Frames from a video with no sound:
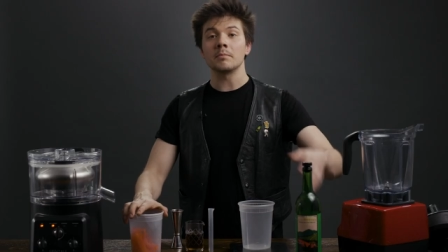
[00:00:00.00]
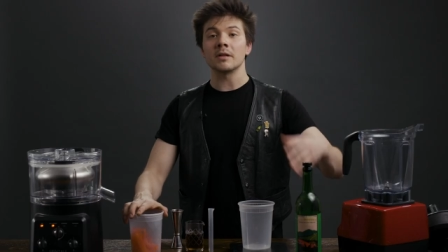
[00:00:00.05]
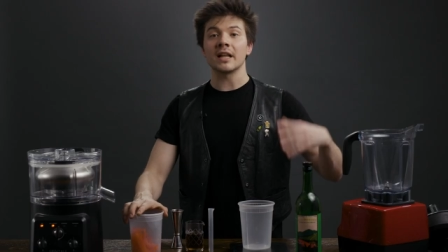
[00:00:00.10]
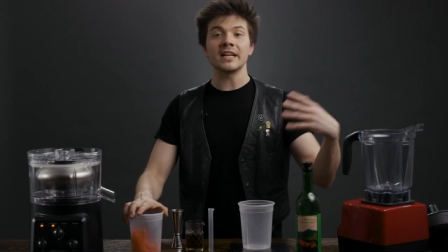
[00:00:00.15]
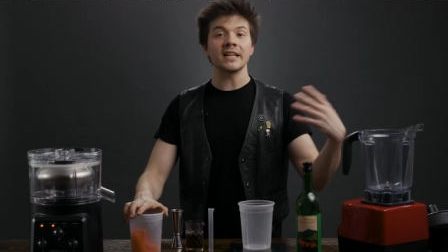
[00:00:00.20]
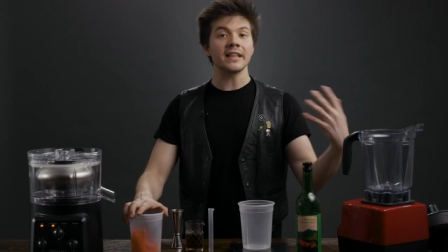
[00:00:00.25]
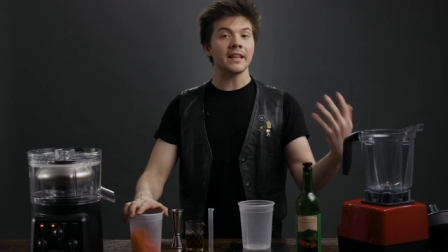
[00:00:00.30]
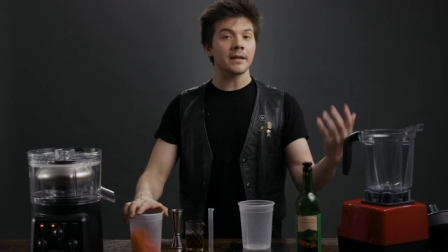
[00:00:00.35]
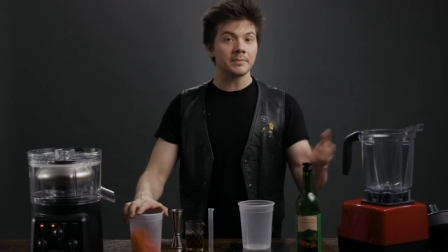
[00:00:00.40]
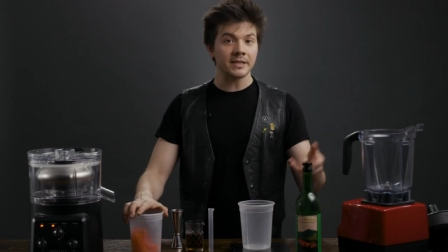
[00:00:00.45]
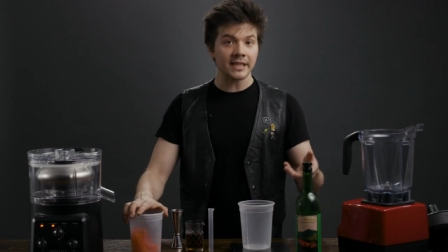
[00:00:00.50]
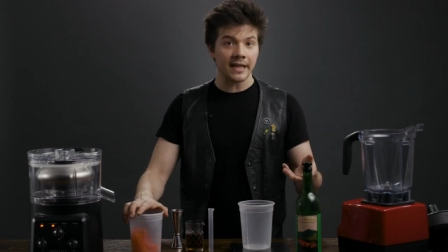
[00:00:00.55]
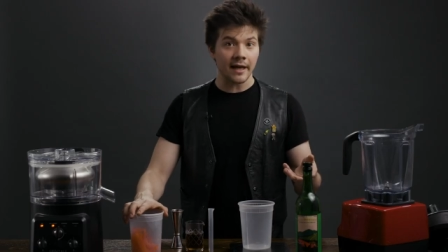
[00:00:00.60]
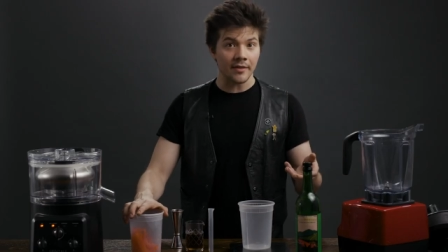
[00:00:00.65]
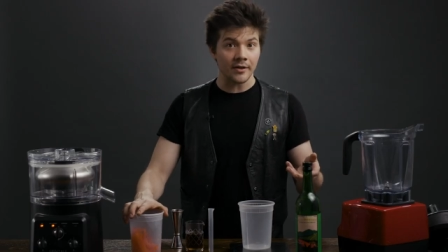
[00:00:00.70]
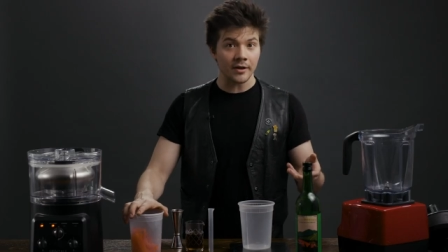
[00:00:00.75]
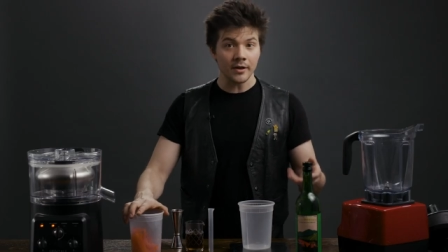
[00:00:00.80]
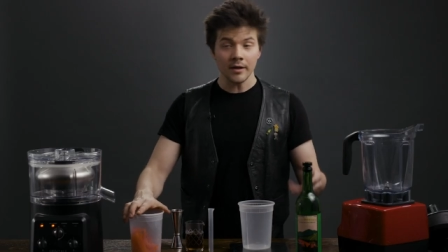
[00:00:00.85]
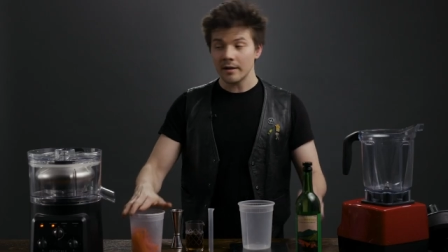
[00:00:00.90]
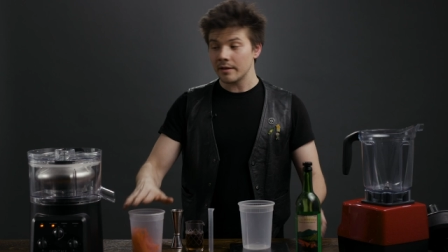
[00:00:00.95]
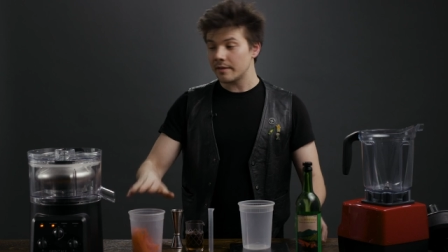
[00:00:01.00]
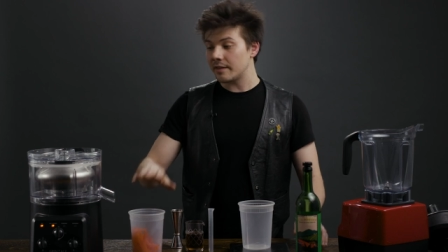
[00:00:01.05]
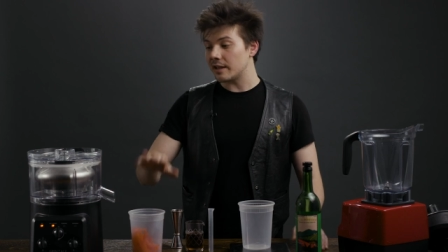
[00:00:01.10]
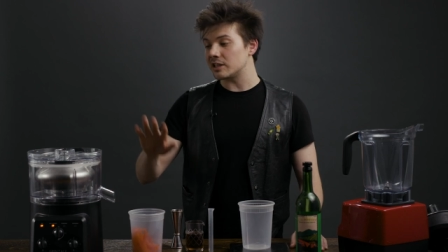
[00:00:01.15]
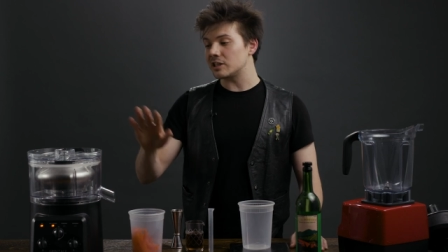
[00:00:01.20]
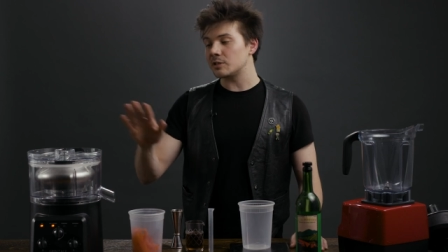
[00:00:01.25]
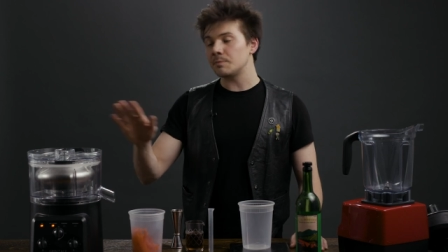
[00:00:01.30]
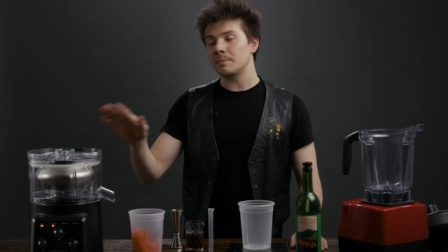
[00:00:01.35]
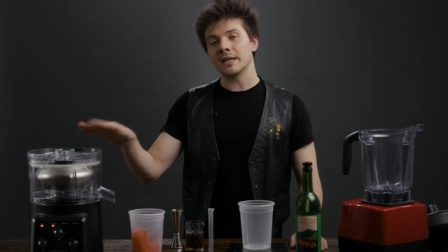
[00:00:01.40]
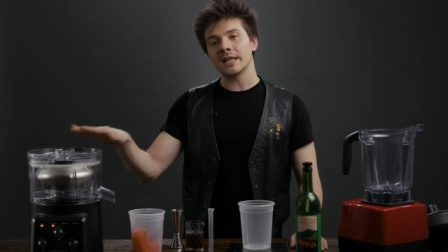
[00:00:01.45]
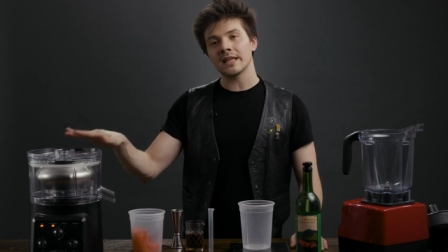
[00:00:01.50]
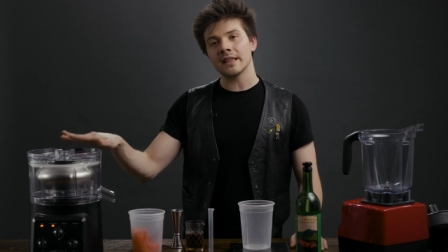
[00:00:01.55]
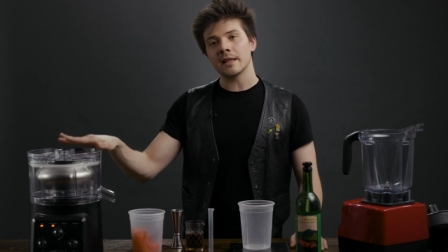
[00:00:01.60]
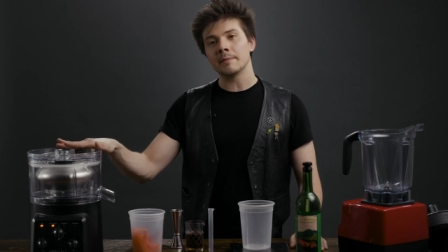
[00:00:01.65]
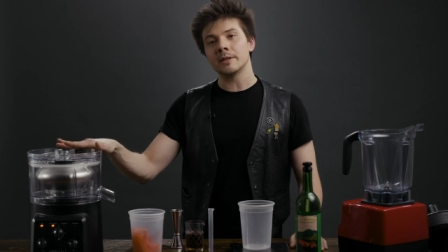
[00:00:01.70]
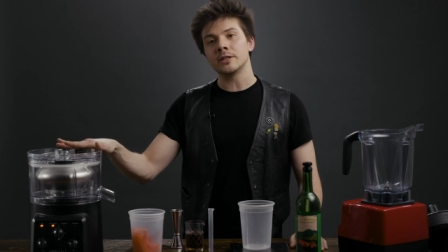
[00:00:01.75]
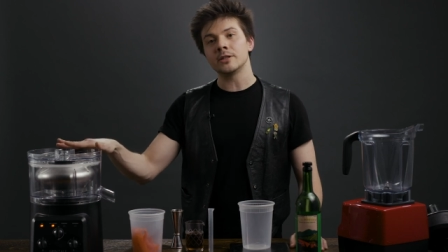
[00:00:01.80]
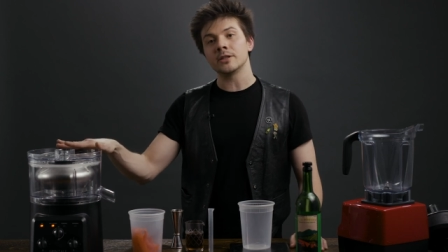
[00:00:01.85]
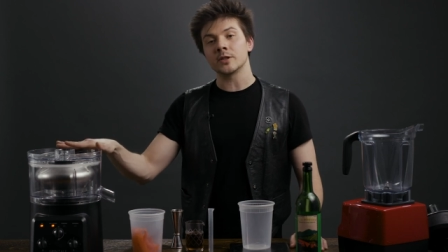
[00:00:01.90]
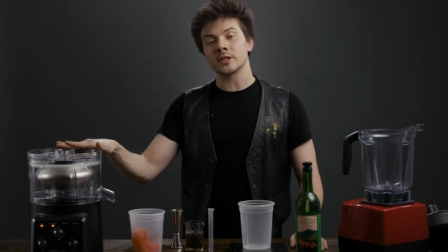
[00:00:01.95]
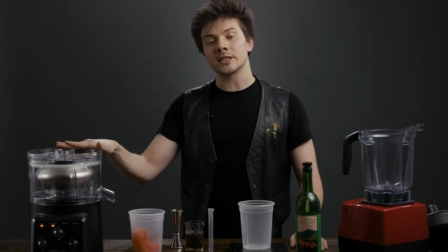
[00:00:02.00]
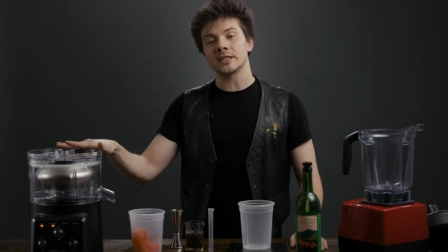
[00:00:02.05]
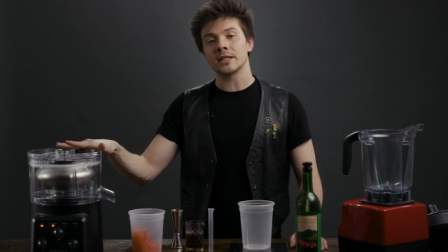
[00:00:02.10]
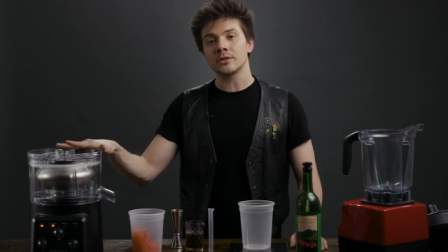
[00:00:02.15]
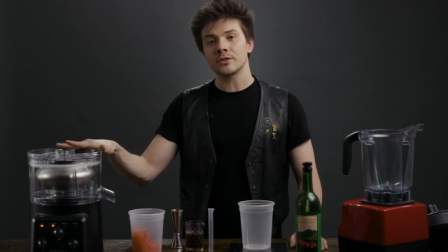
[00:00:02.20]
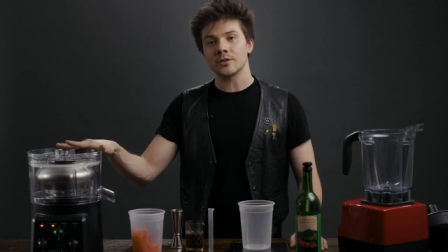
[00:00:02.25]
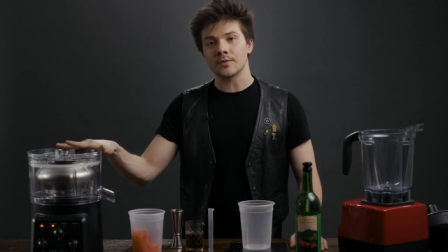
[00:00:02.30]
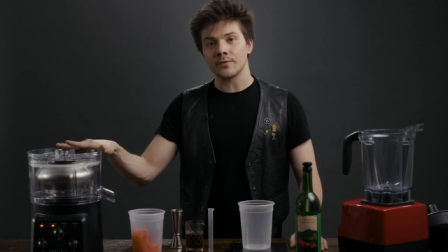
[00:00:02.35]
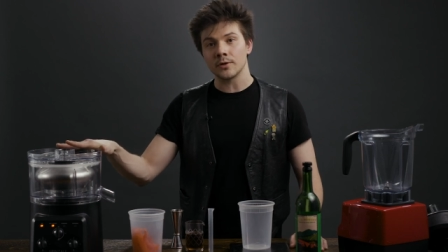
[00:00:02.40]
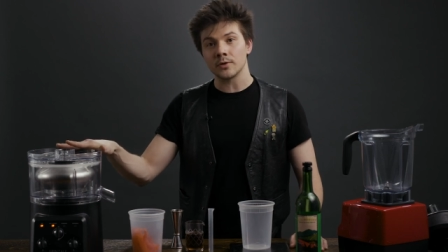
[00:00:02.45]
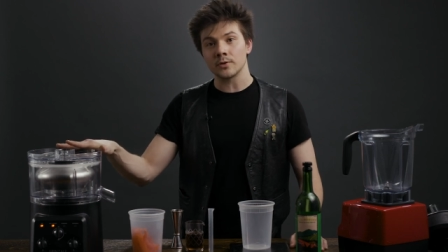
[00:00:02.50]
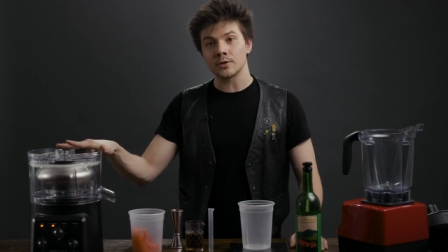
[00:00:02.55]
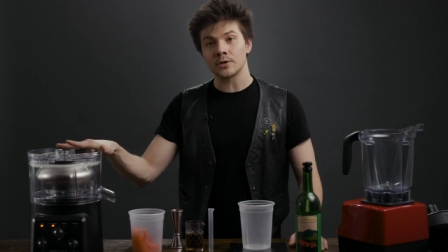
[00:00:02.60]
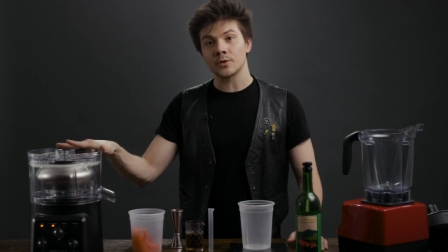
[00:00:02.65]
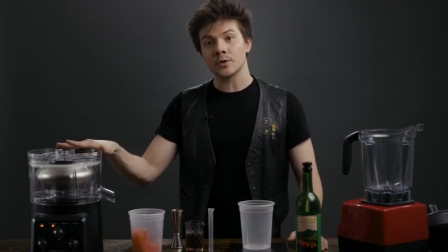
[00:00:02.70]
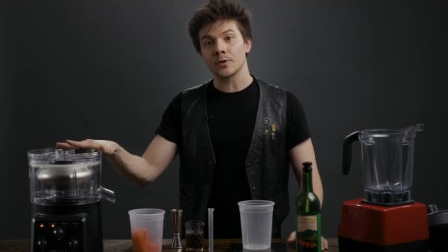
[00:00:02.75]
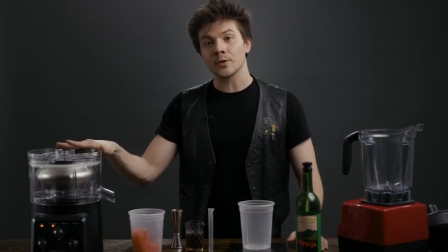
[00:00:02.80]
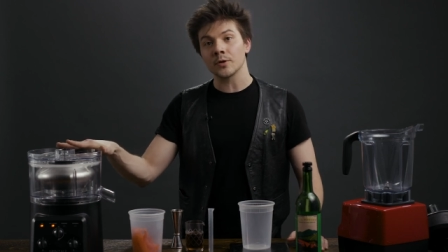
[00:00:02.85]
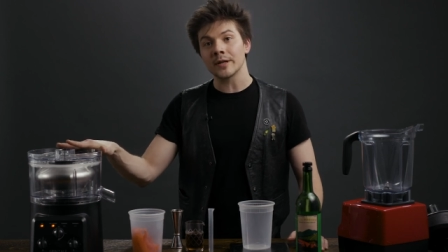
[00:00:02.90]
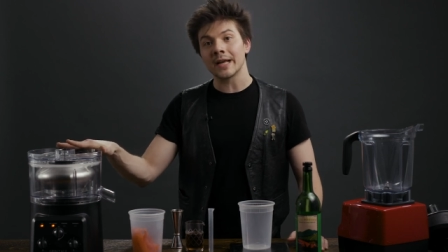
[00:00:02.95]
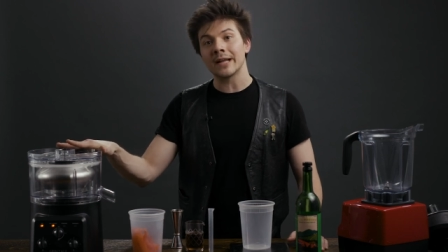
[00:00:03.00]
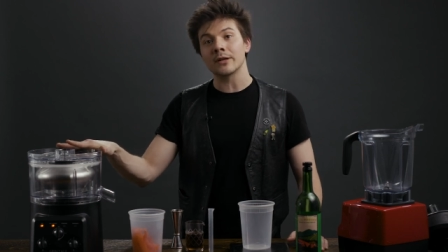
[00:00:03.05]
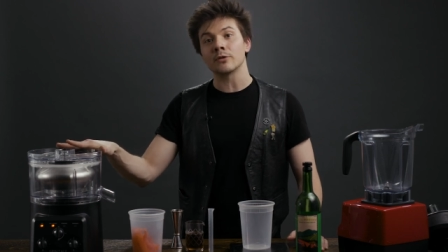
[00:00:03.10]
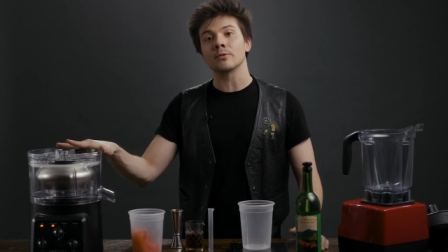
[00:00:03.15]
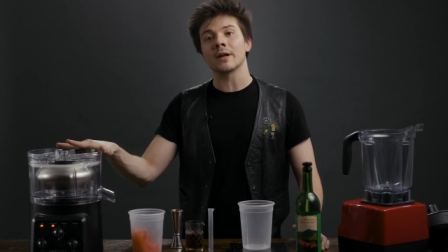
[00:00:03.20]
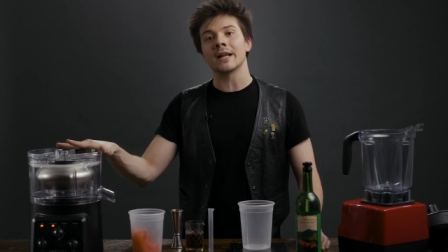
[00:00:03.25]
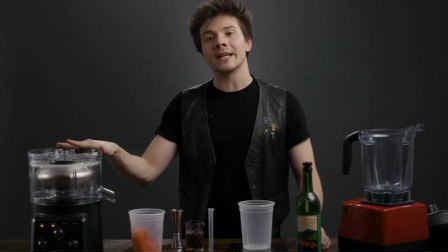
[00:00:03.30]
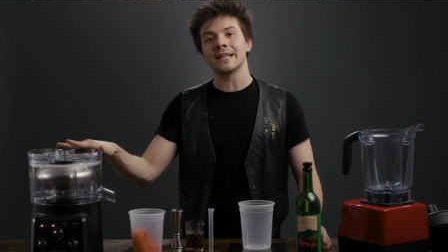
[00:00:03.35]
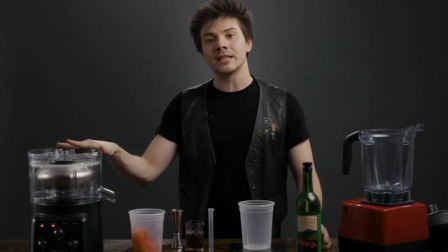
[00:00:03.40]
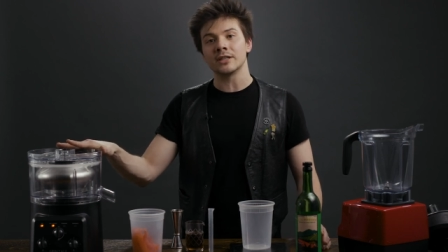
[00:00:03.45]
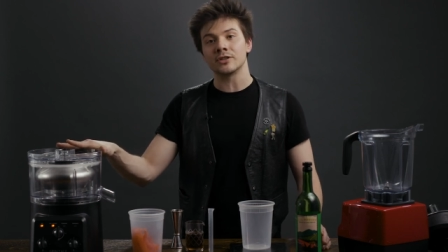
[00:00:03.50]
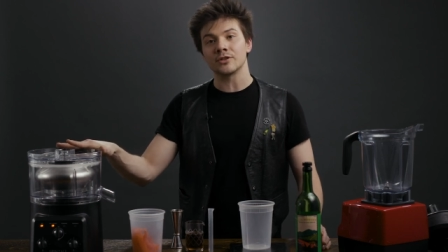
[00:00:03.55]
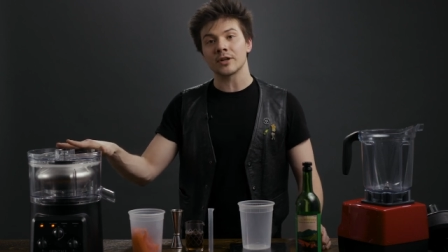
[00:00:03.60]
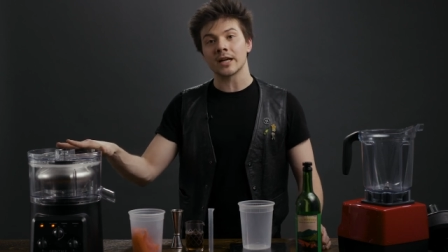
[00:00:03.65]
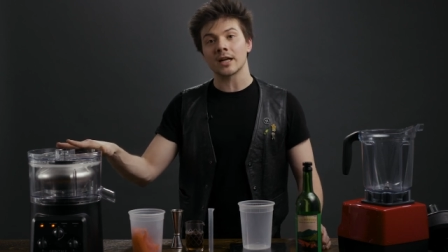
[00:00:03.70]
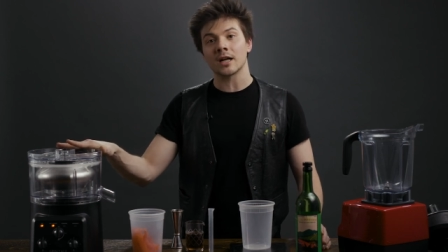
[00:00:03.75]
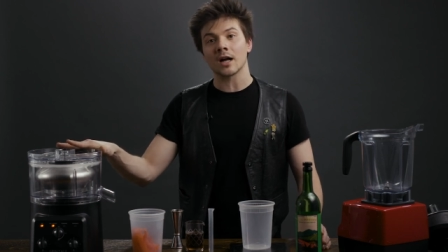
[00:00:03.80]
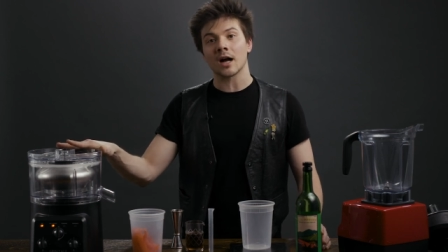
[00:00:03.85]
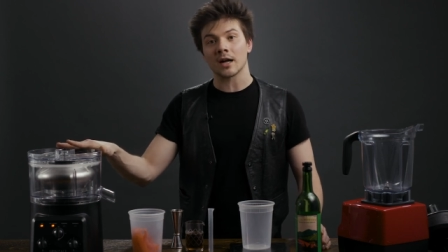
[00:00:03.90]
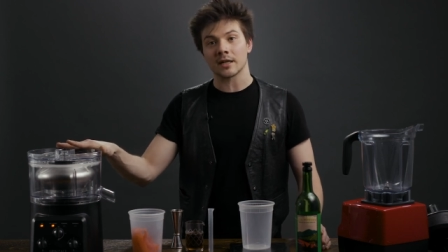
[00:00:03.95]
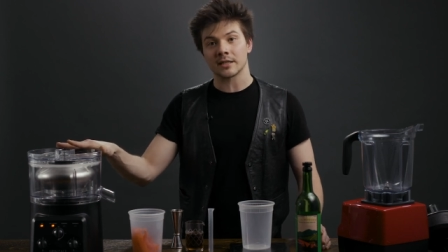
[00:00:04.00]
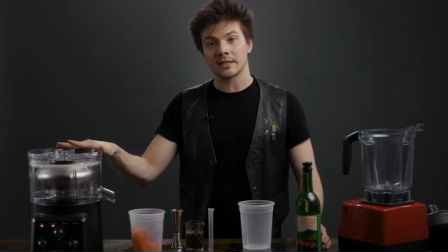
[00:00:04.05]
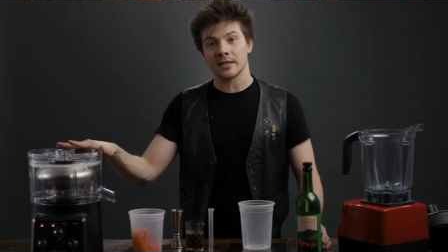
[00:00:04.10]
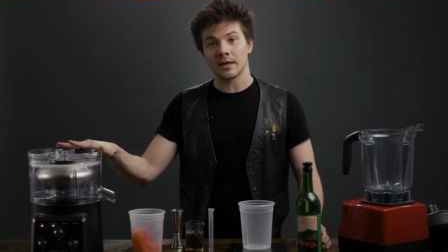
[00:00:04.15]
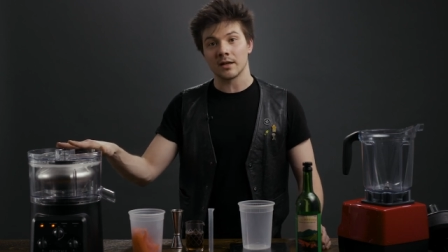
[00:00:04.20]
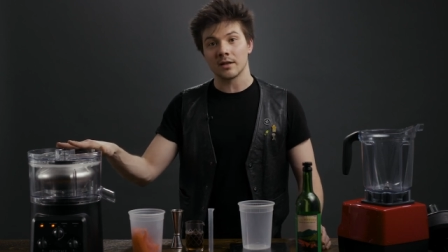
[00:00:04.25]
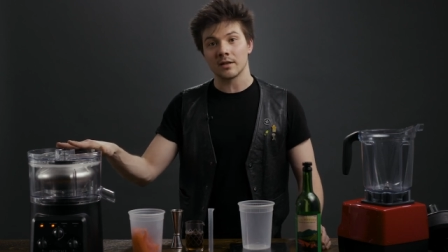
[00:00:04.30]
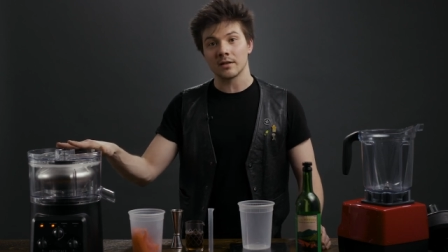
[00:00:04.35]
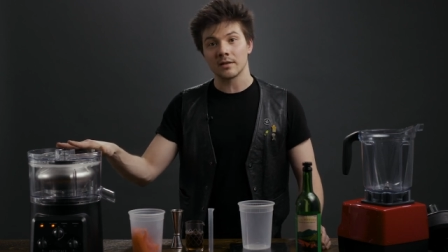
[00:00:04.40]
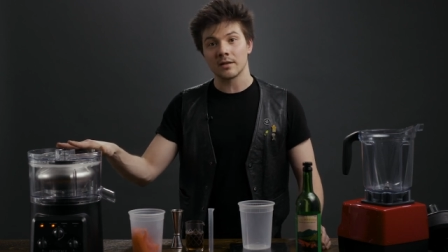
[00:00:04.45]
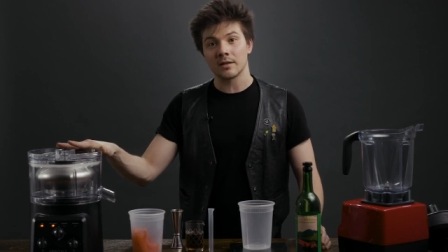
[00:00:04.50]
blending them together, then spinning them into a centrifuge to create a ready-to-drink cocktail.